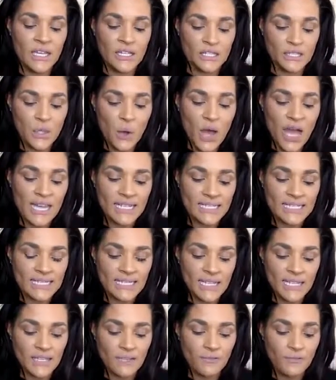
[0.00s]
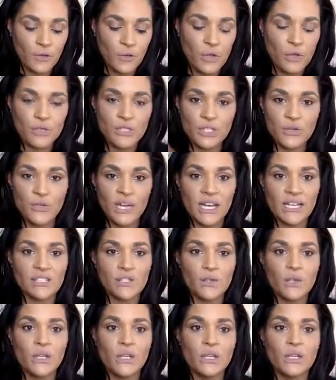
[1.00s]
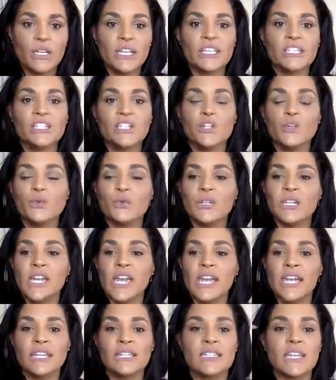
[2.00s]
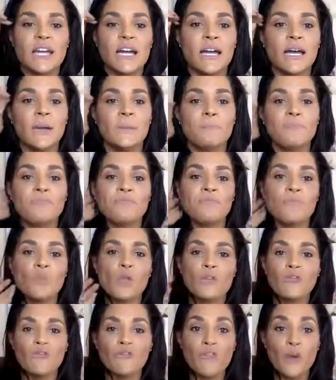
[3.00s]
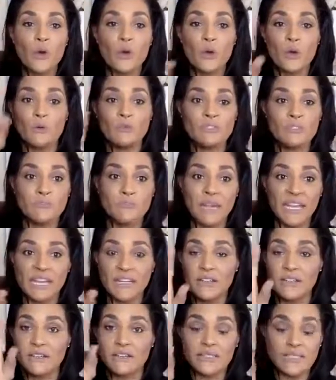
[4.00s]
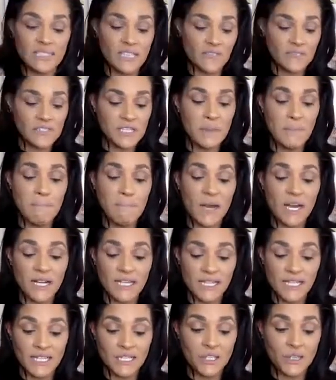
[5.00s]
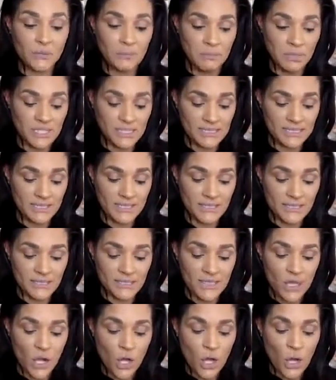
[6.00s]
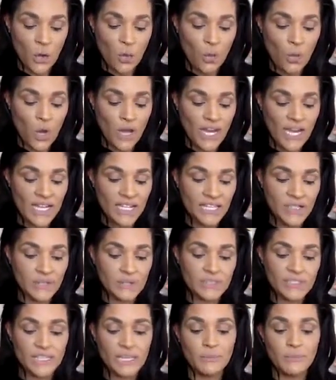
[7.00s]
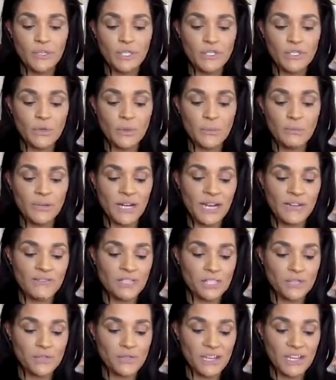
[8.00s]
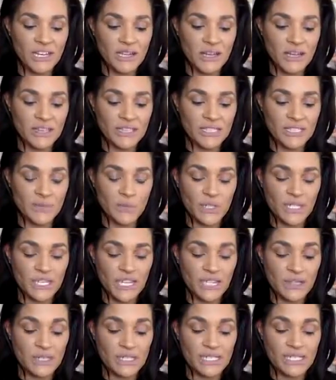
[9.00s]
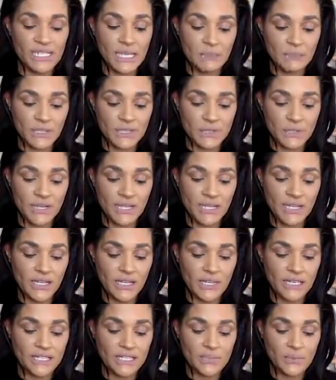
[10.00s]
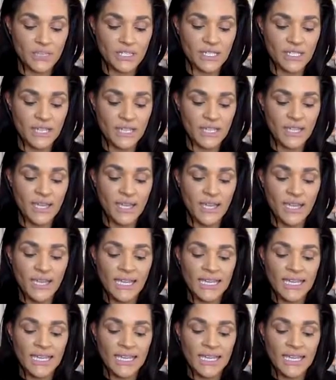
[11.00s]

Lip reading: So I said, for those of you guys who are looking to create photos, banners, stuff to market your business, what I use, and I'm going to do a private training on this one day, or a separate training on this one day.